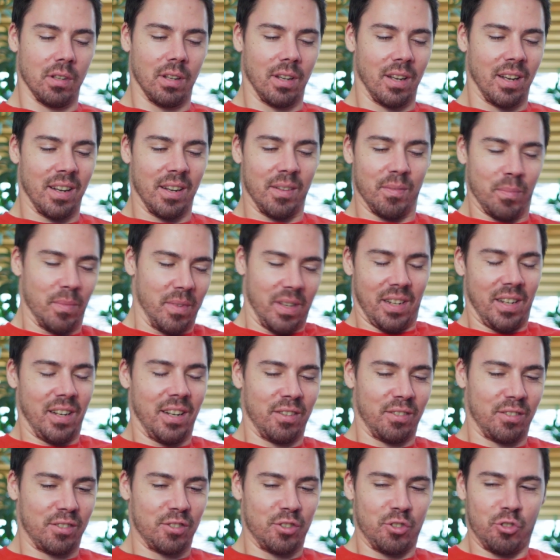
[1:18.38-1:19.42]
I'm
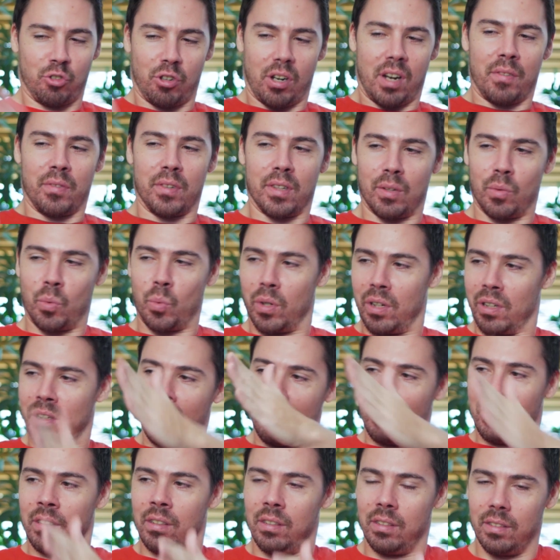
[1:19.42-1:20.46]
I travel the
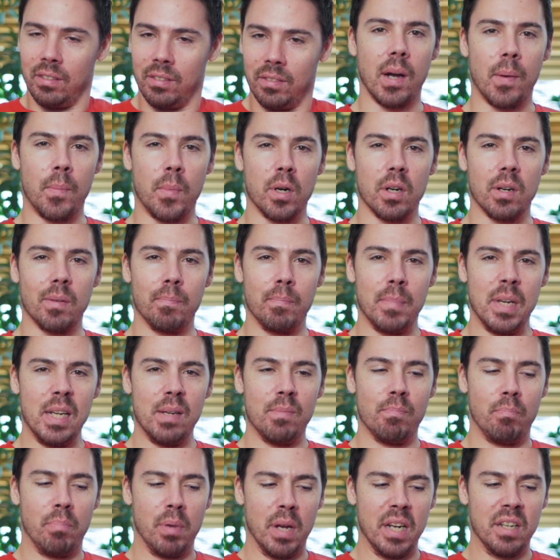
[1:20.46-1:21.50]
world. I'm on a
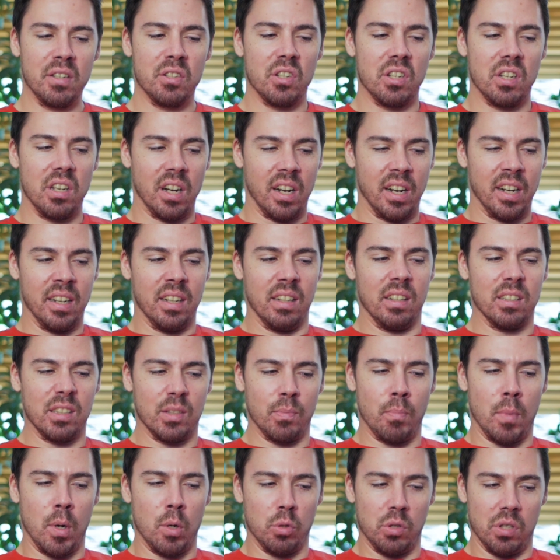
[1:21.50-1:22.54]
meat-based diet.
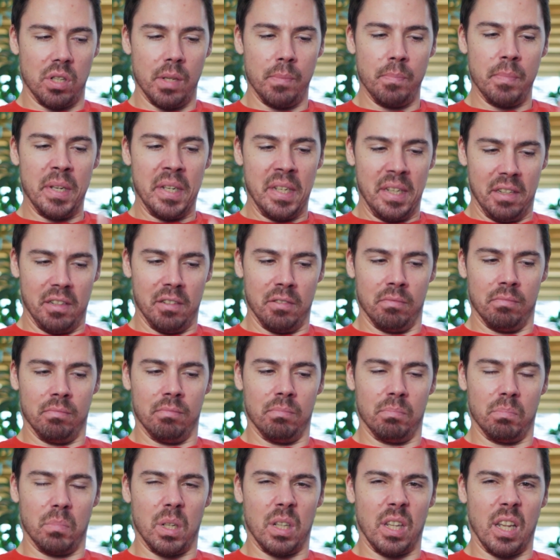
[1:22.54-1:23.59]
It's mostly meat,
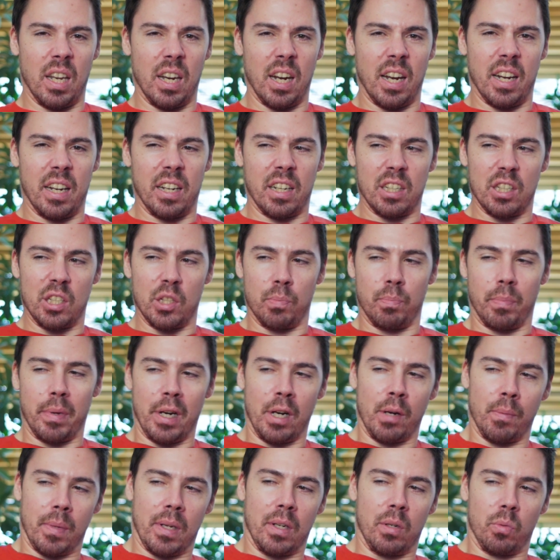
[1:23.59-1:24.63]
and then I
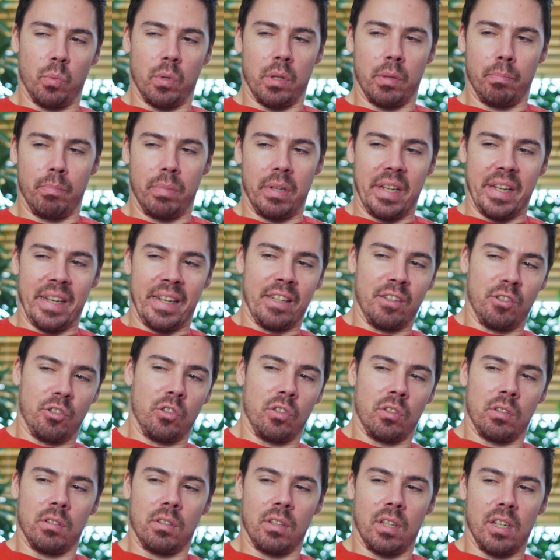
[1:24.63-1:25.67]
experiment with
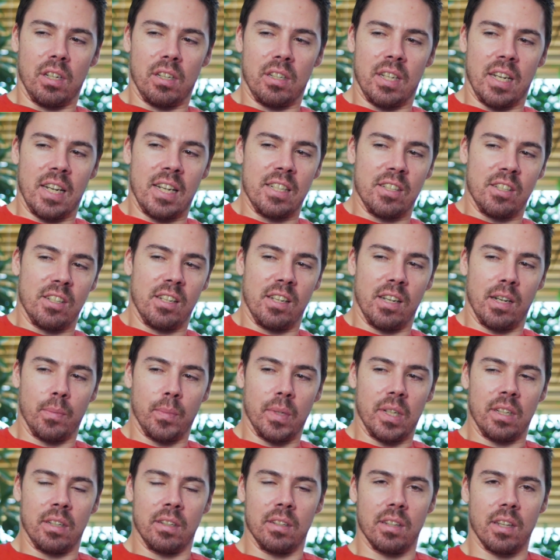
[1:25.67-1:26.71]
plants that taste
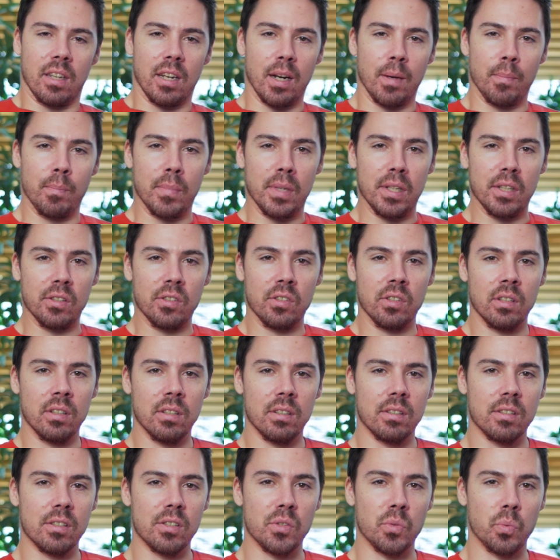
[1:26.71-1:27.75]
yummy that I miss,
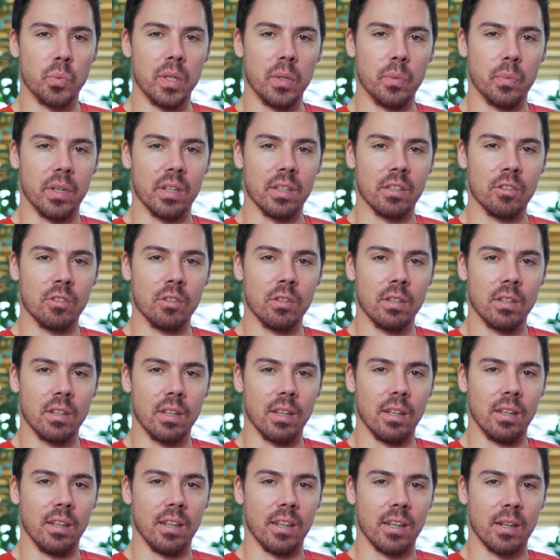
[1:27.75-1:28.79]
sweet ones
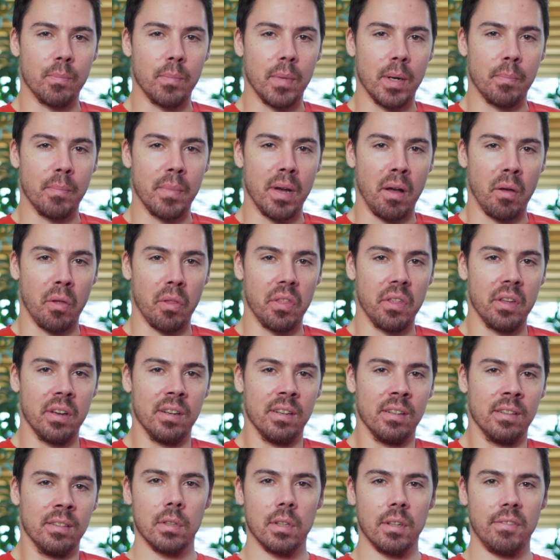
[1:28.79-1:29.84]
that lick my mouth.
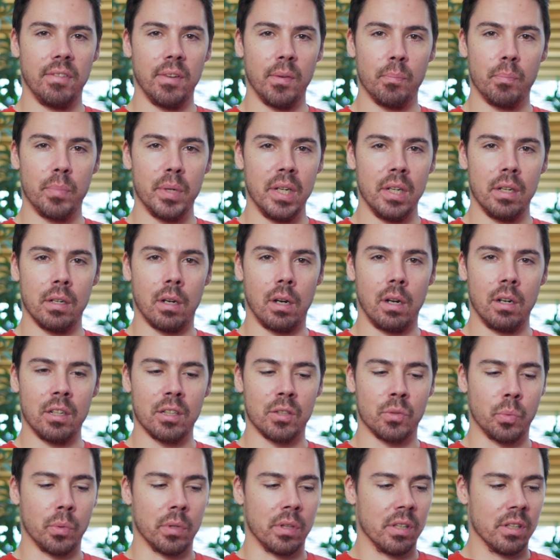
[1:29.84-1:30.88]
If I'm being
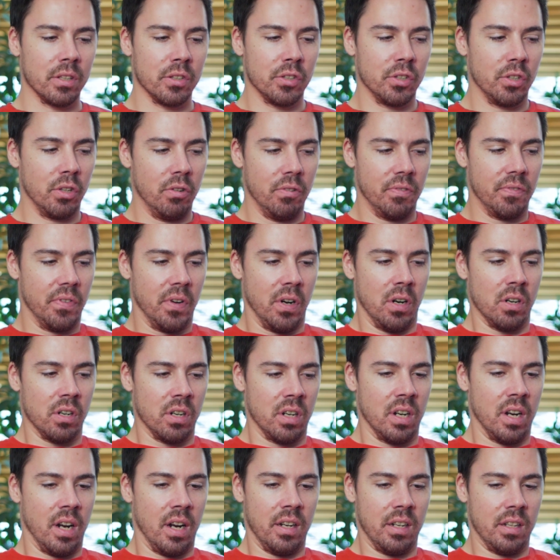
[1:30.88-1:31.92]
honest with you, so far
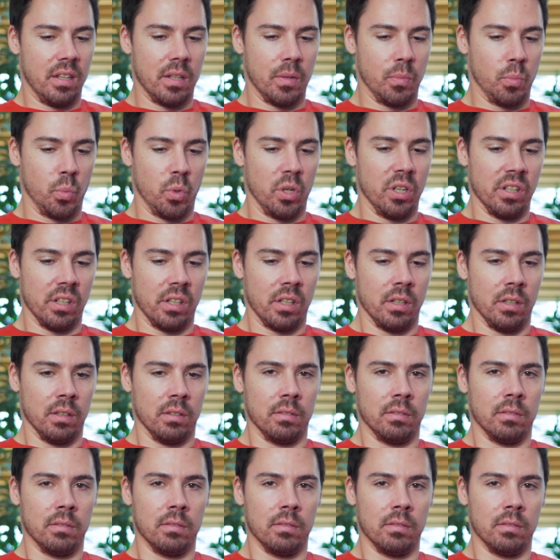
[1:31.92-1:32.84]
none of them work.